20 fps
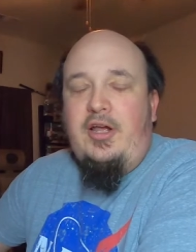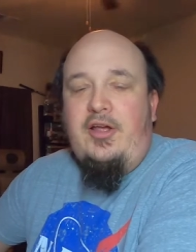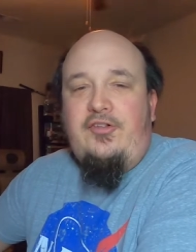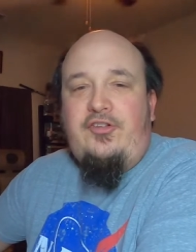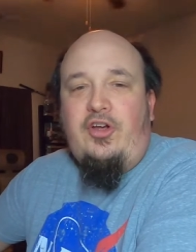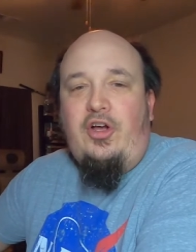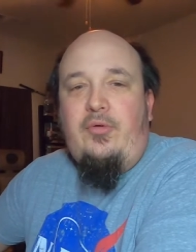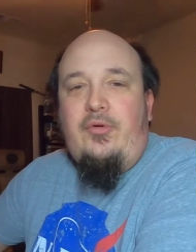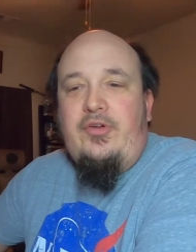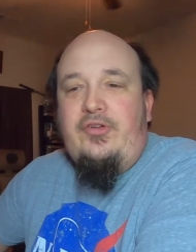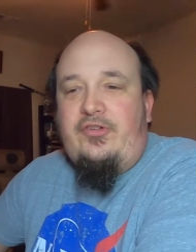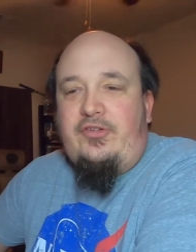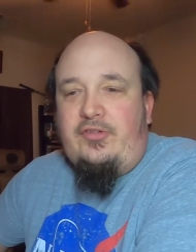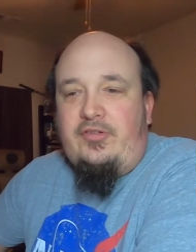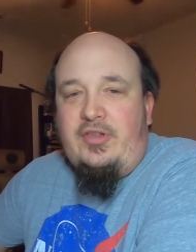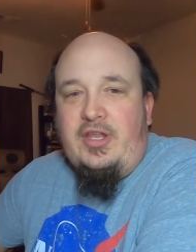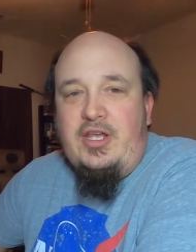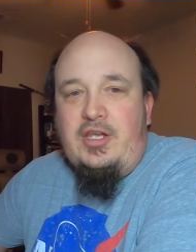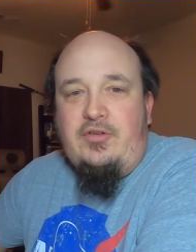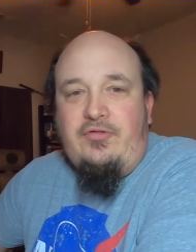As always,
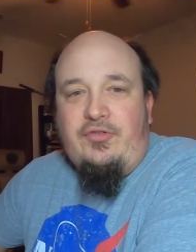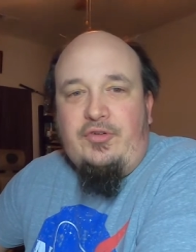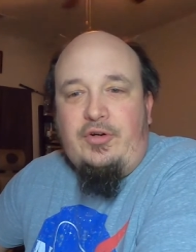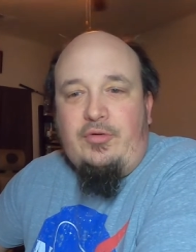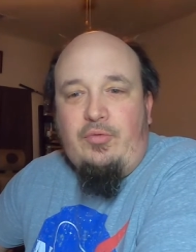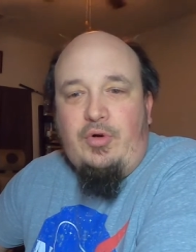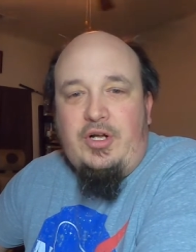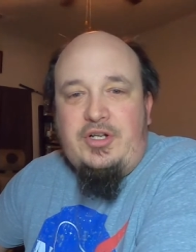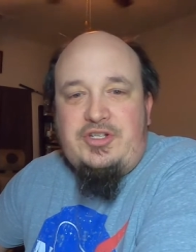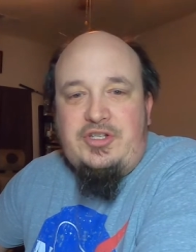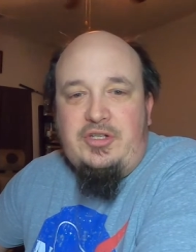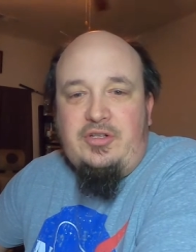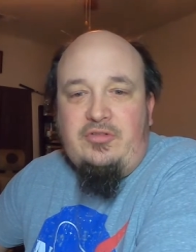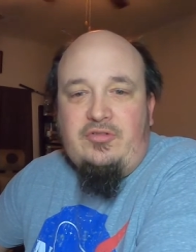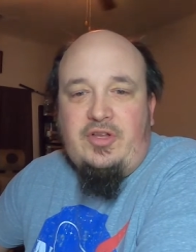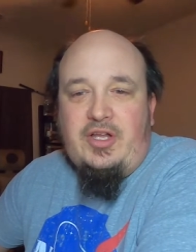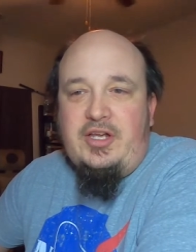thank you for watching.